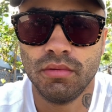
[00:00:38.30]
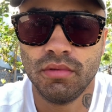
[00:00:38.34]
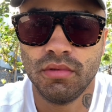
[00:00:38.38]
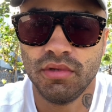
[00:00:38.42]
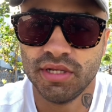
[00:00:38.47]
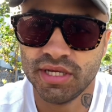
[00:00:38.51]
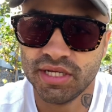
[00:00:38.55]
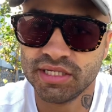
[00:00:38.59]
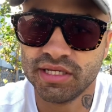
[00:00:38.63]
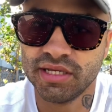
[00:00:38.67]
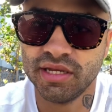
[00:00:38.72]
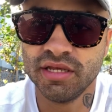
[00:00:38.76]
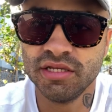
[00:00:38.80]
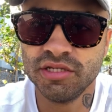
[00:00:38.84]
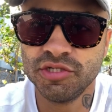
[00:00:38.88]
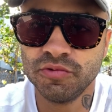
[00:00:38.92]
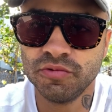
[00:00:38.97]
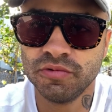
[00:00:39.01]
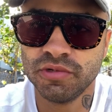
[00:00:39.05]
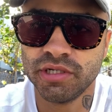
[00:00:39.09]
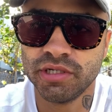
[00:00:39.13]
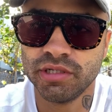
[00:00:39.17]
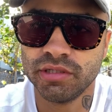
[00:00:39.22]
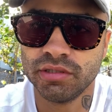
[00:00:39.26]
Let's get
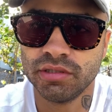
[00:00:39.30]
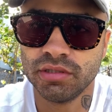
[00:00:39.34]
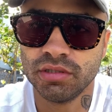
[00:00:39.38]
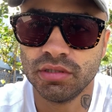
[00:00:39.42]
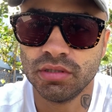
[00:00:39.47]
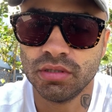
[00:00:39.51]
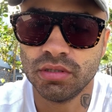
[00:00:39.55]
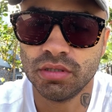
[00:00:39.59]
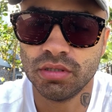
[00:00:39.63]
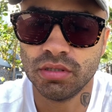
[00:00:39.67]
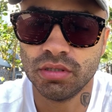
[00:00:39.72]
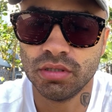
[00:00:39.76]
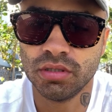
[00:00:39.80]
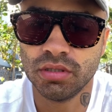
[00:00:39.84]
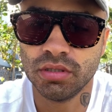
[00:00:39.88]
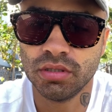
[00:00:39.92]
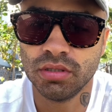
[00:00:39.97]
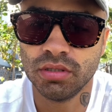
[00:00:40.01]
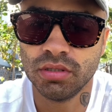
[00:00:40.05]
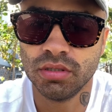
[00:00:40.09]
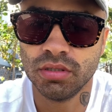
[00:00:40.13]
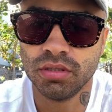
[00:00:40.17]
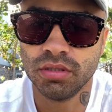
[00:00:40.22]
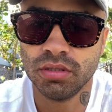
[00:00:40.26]
into it.
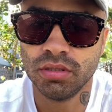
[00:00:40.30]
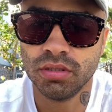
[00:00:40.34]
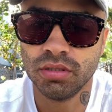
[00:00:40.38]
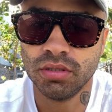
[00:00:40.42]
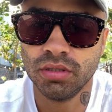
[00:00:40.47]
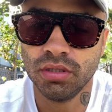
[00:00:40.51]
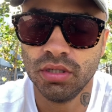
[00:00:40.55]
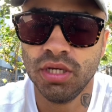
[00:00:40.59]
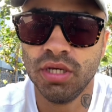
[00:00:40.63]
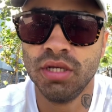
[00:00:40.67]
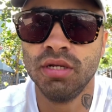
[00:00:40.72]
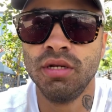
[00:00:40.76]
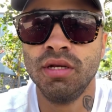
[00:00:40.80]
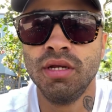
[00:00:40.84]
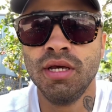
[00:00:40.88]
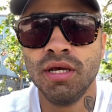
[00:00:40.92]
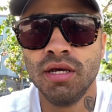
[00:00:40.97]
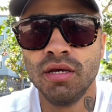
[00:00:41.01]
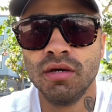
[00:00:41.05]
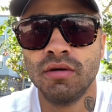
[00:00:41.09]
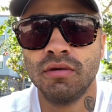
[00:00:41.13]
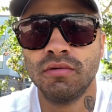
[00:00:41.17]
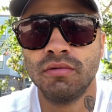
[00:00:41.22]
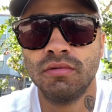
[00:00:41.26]
And
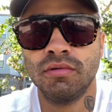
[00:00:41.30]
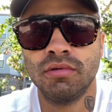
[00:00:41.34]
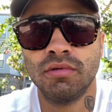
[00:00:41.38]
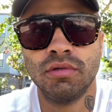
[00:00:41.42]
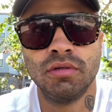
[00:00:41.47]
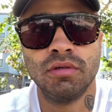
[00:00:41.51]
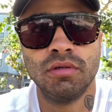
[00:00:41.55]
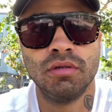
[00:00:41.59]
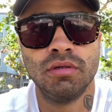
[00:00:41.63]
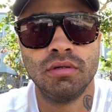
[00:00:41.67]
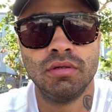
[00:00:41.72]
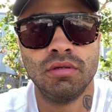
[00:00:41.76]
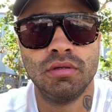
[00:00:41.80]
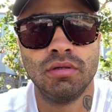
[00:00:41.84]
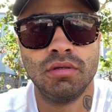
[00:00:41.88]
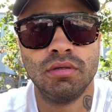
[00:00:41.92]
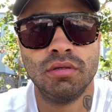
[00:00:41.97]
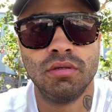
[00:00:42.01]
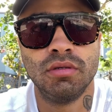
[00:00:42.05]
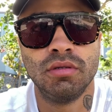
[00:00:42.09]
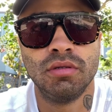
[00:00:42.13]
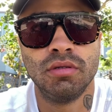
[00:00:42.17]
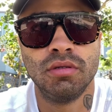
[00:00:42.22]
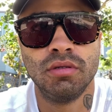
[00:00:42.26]
now,
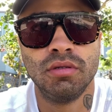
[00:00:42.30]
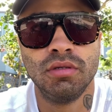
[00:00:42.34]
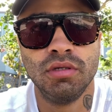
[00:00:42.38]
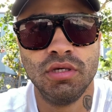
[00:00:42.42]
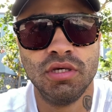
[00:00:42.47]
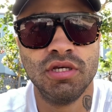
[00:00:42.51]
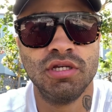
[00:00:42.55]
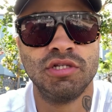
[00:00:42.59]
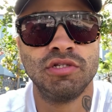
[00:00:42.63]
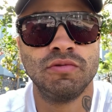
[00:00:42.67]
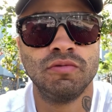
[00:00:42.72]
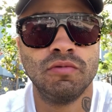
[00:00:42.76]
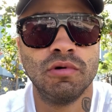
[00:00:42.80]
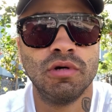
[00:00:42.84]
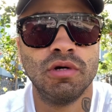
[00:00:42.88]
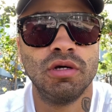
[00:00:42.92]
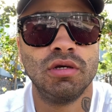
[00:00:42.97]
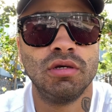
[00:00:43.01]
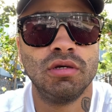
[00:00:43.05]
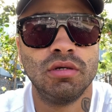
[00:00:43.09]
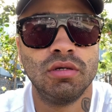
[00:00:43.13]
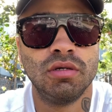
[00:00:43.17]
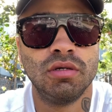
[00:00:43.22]
guess what?